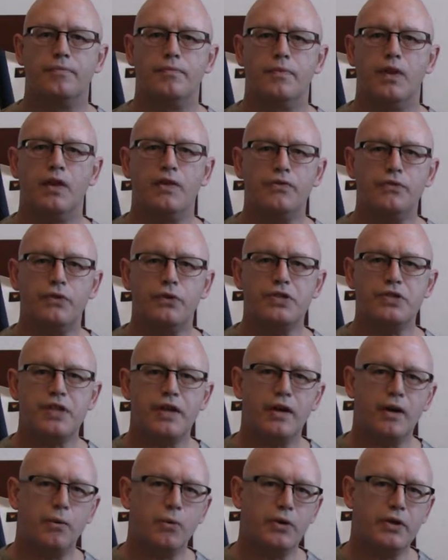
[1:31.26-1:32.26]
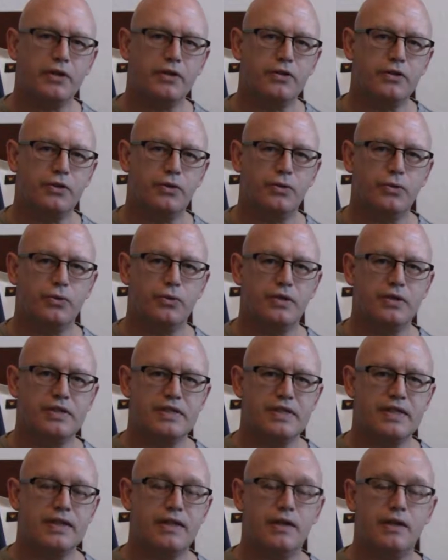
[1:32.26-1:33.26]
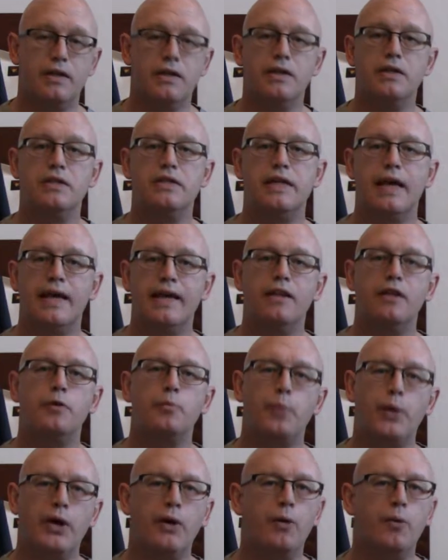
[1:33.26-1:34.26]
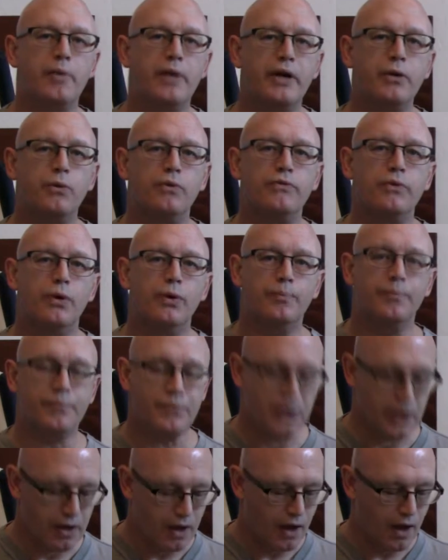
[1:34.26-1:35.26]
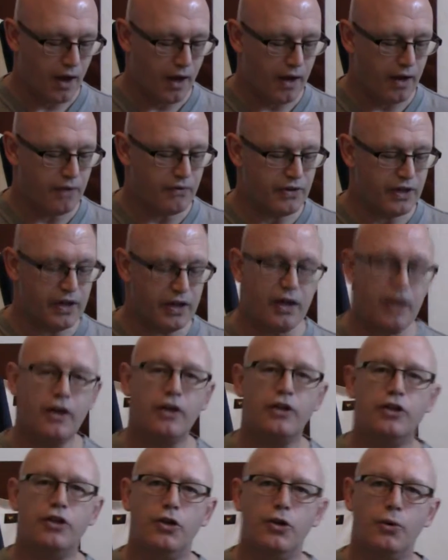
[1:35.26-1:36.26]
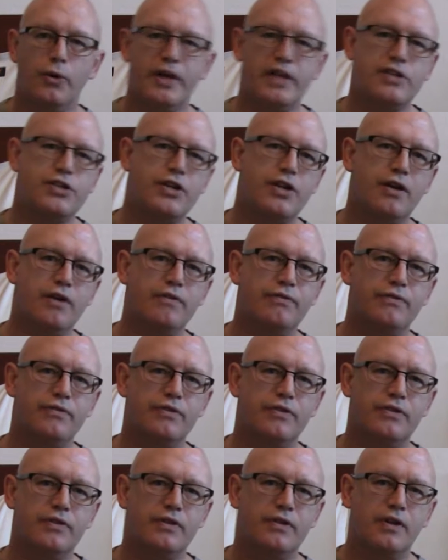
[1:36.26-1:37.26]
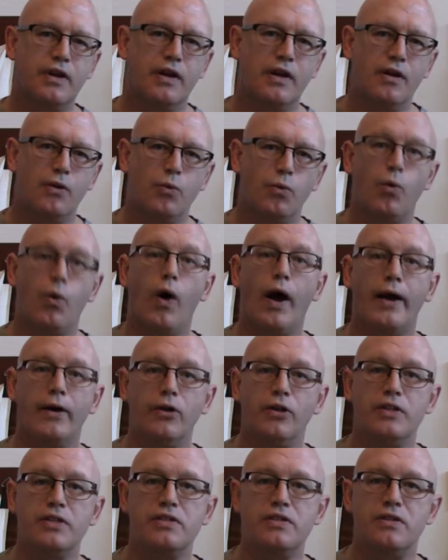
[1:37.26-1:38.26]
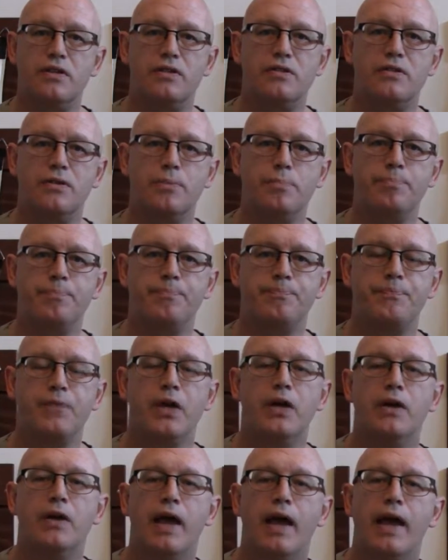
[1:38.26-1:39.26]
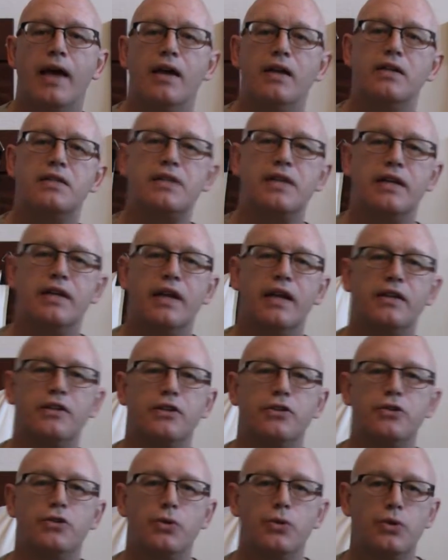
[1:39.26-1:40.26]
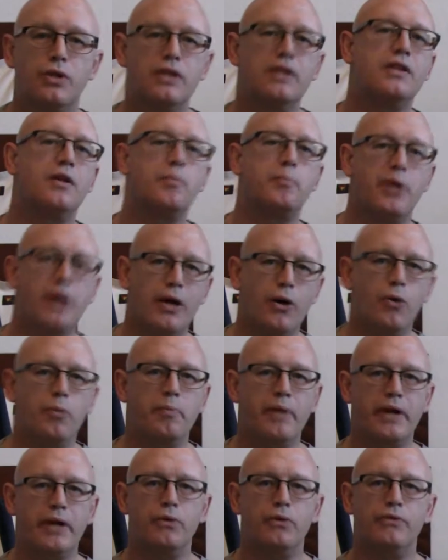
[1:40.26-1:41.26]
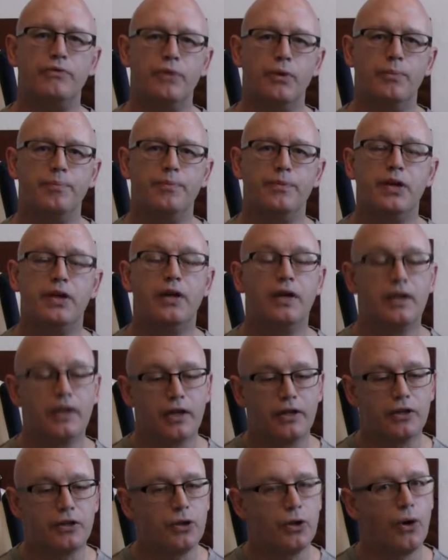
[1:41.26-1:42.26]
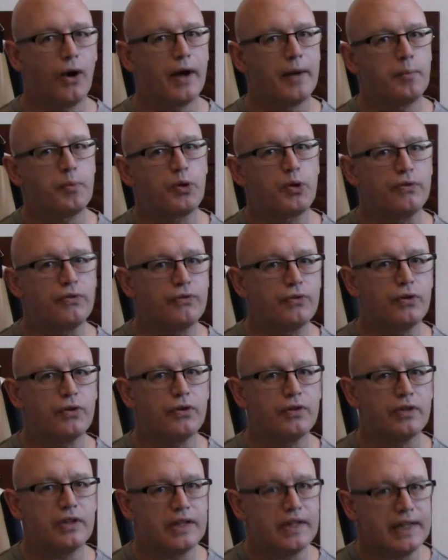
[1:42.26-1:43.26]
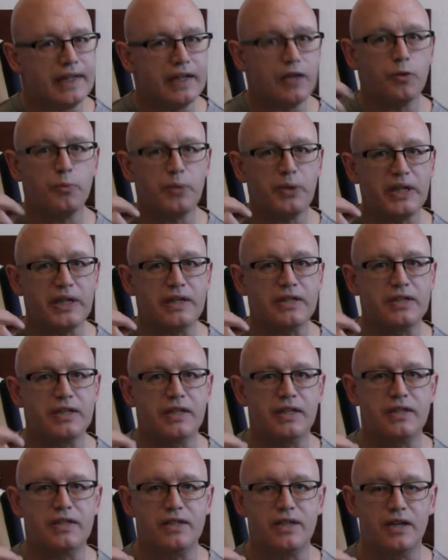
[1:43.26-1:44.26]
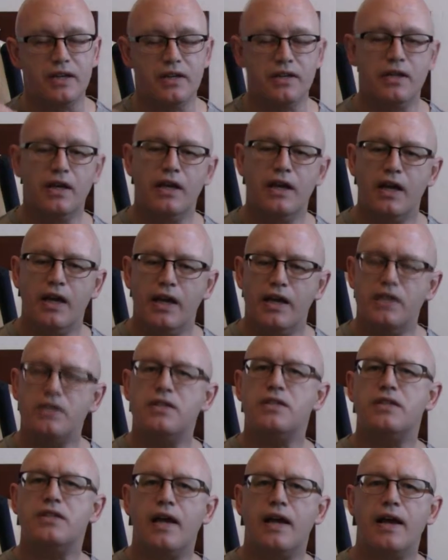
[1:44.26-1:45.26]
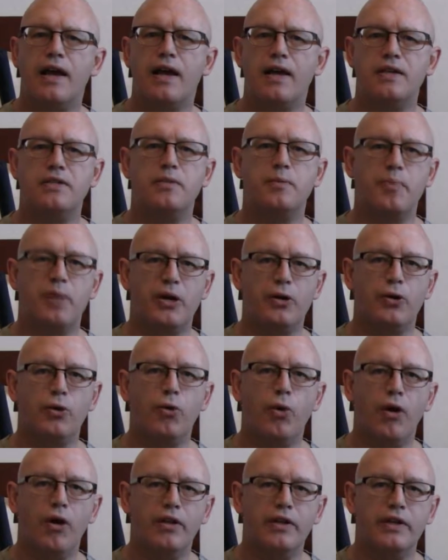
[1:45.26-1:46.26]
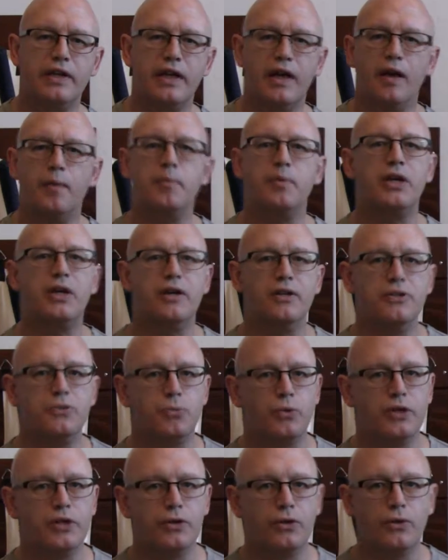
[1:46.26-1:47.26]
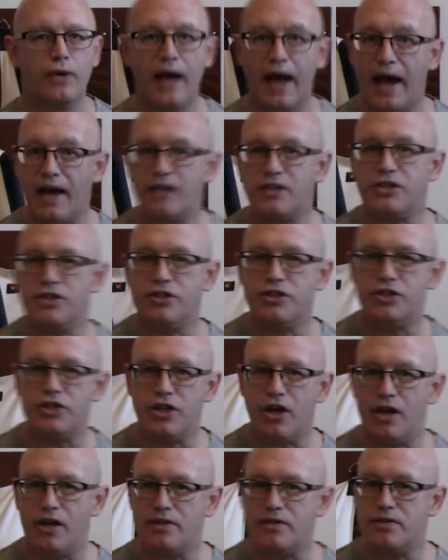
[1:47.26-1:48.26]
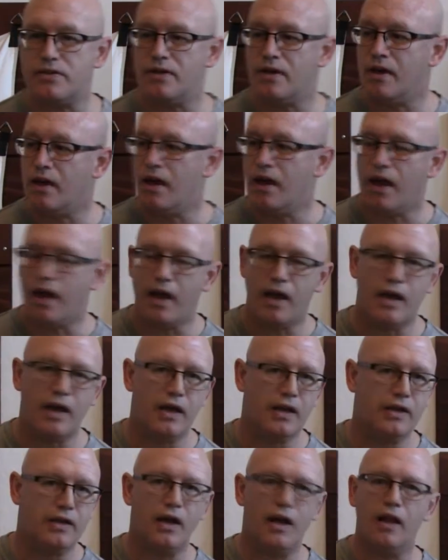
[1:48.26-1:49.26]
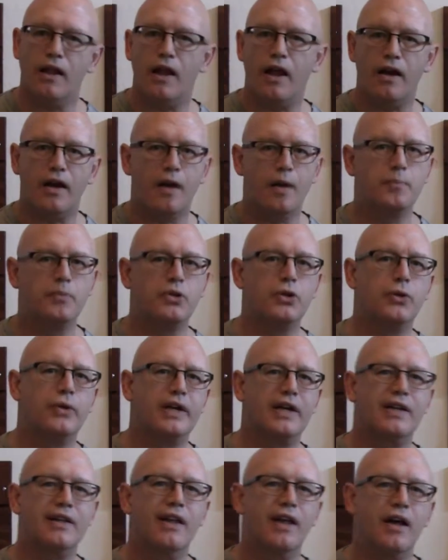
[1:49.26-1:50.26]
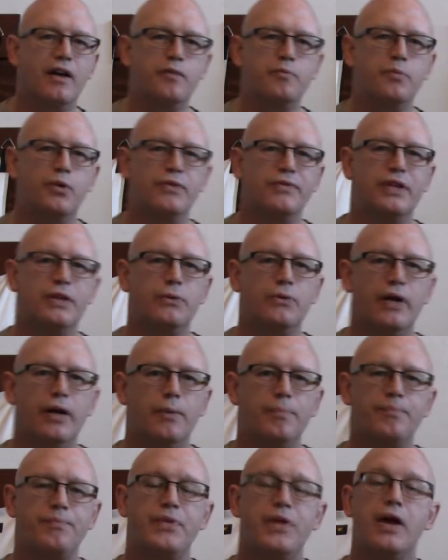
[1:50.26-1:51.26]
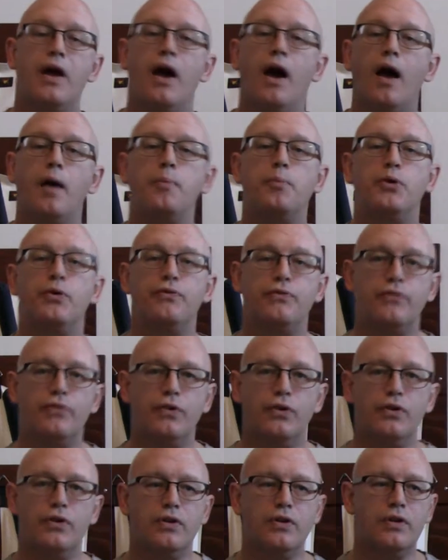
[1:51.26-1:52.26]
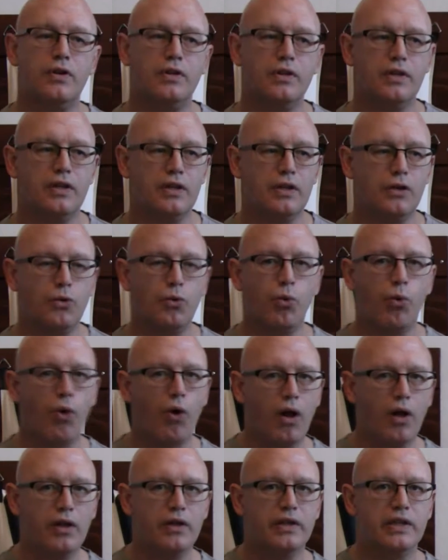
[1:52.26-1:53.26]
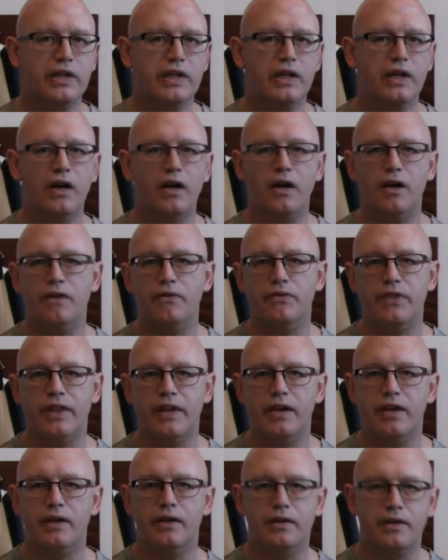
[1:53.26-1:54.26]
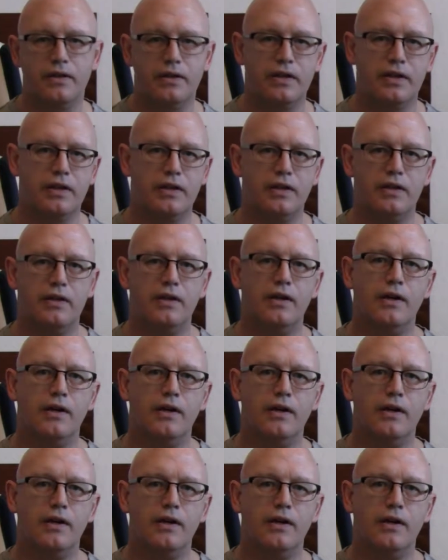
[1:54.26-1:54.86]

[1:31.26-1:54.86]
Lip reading: Now the first thing I wanted to see is a lapel microphone. I have a UHF wireless system, and it's connected to the lapel microphone. Now you know I prefer the earpiece that's in. It just has a better quality, and because we do action shots and I'm doing a lot of moving around, I prefer the quality of the